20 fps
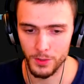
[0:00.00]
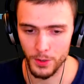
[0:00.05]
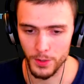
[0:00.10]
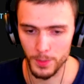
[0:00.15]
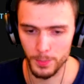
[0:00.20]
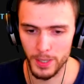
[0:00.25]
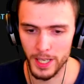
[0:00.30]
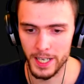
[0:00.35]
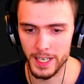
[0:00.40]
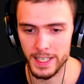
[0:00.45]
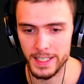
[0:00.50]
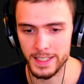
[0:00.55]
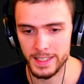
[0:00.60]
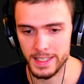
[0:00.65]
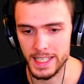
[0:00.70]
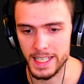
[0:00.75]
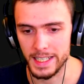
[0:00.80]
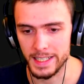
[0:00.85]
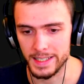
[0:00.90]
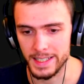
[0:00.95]
the player is
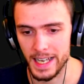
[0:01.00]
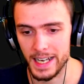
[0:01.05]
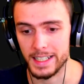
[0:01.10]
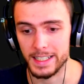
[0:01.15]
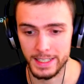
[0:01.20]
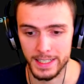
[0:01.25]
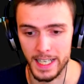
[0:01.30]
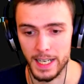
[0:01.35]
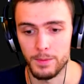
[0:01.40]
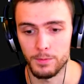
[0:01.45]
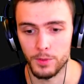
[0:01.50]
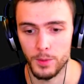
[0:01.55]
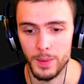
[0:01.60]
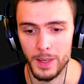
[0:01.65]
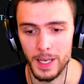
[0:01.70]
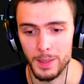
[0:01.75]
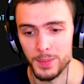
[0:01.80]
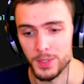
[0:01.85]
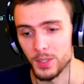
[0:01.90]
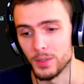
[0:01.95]
the exact same from our
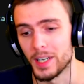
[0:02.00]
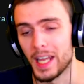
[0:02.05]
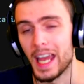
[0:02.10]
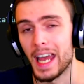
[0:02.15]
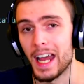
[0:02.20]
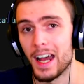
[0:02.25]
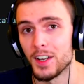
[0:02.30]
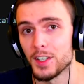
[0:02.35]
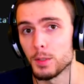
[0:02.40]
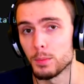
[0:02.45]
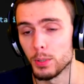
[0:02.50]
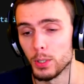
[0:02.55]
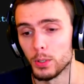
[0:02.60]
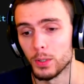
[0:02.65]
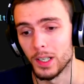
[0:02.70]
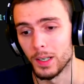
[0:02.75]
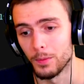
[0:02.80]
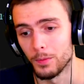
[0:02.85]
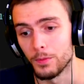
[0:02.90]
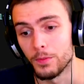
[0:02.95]
episode How to
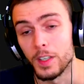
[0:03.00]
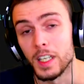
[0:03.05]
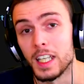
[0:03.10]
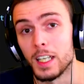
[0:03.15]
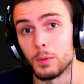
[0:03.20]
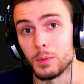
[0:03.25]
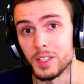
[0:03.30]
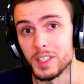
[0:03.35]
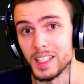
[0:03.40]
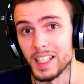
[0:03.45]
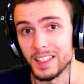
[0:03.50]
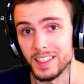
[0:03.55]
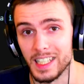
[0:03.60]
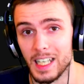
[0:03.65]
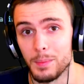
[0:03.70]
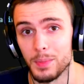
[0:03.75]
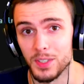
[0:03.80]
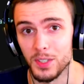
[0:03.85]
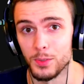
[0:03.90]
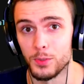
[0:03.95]
Program Fear, which is actually
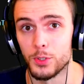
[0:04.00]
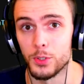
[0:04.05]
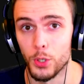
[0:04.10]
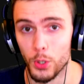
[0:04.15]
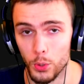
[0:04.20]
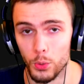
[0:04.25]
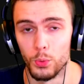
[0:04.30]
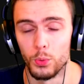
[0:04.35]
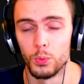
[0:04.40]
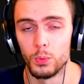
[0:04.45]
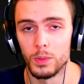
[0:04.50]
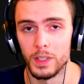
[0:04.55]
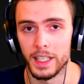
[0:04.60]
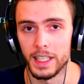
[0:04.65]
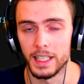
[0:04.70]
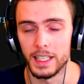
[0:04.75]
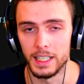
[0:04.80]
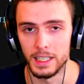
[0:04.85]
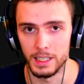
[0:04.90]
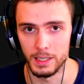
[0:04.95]
episode 2. Like
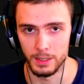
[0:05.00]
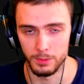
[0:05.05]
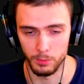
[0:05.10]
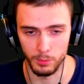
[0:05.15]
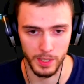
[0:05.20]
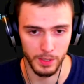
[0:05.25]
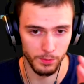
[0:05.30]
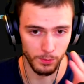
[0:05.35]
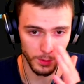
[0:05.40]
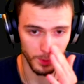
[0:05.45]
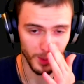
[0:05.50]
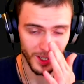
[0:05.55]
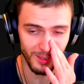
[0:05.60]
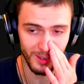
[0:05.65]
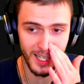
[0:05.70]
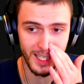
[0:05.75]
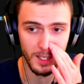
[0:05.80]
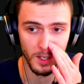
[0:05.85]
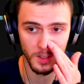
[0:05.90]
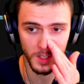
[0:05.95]
we're
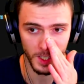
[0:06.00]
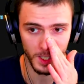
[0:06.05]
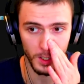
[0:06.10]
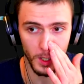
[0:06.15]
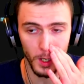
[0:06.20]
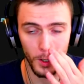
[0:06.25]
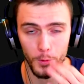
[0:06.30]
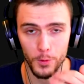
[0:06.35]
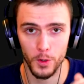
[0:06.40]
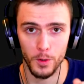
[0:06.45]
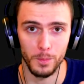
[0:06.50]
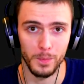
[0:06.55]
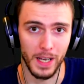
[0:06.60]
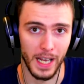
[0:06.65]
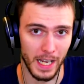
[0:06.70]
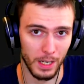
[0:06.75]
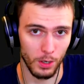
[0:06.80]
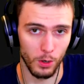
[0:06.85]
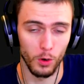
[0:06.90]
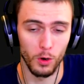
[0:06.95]
reusing code from
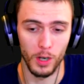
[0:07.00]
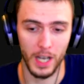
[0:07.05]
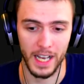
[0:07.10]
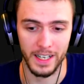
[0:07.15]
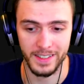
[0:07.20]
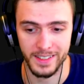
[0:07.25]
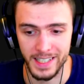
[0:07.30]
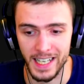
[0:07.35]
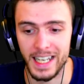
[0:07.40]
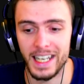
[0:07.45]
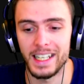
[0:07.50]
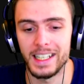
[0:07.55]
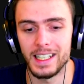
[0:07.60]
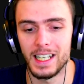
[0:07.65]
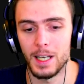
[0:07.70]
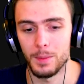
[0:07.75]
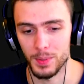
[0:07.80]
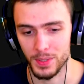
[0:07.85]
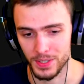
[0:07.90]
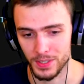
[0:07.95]
our second
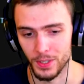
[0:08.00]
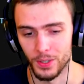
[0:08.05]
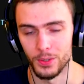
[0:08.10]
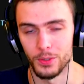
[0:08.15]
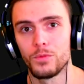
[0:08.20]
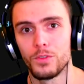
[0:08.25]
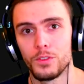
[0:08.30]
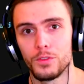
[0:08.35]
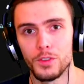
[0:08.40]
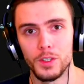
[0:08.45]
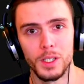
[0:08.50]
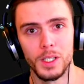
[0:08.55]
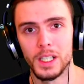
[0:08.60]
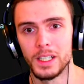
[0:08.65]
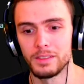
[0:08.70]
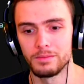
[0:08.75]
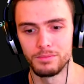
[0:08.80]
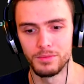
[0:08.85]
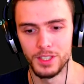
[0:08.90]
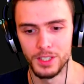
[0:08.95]
episode for
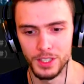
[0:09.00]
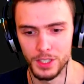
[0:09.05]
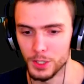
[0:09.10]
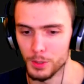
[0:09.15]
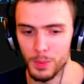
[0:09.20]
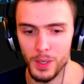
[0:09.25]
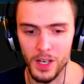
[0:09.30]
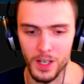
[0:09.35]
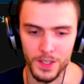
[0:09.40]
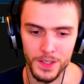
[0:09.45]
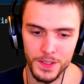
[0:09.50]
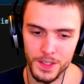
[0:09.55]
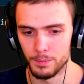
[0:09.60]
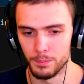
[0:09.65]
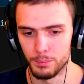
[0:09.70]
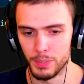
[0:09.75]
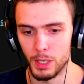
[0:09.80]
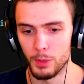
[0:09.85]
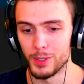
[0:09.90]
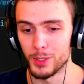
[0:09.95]
the new boss,
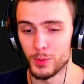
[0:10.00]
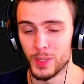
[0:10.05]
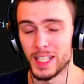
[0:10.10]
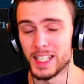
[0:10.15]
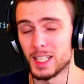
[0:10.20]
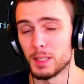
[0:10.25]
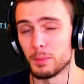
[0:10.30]
but we're doing it to the